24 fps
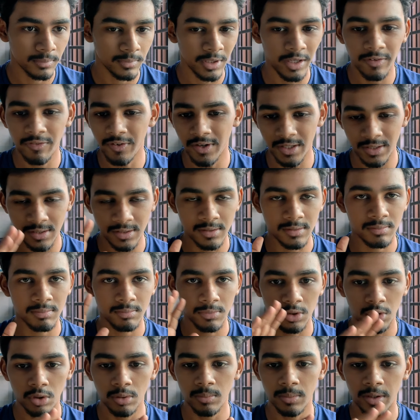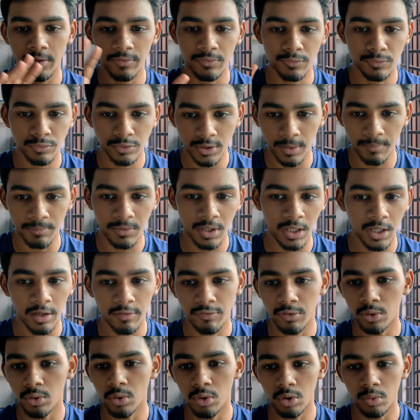If it's,
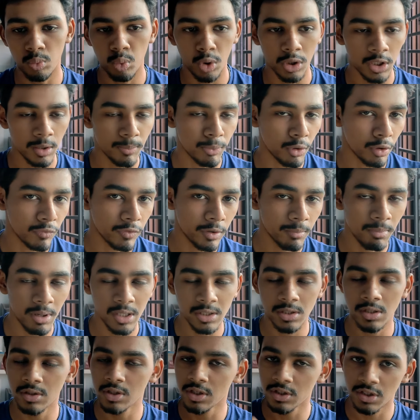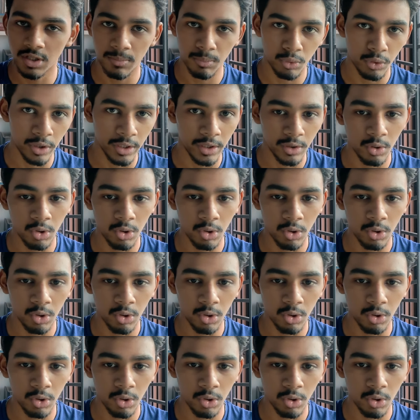if you don't want the profit margin, just remove it.